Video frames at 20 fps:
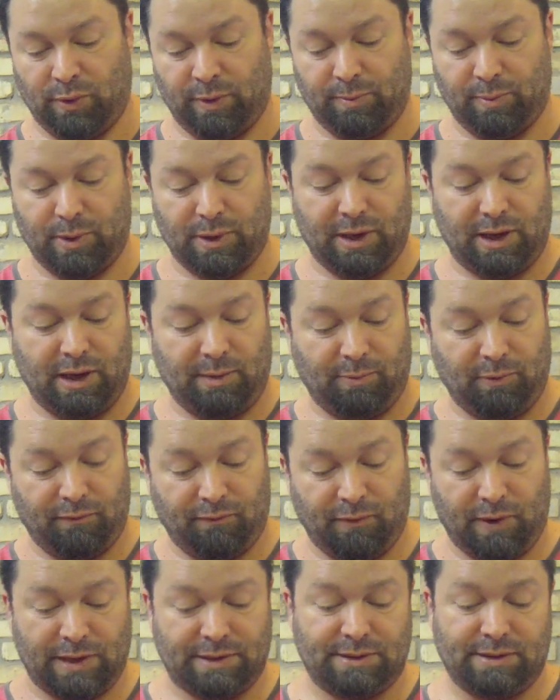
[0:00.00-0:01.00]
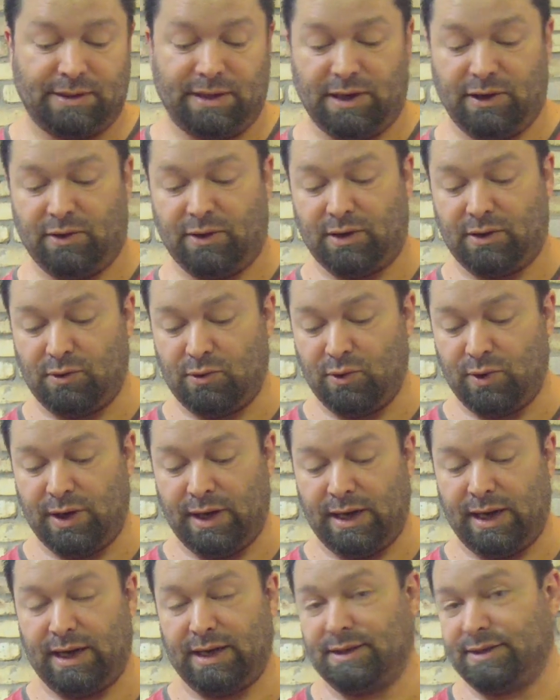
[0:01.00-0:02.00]
We can put a couple frets in here,
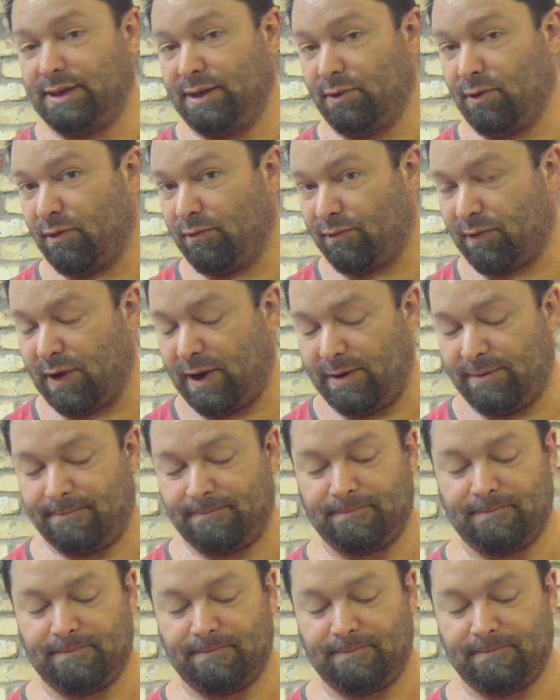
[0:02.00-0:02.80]
including a 0 fret.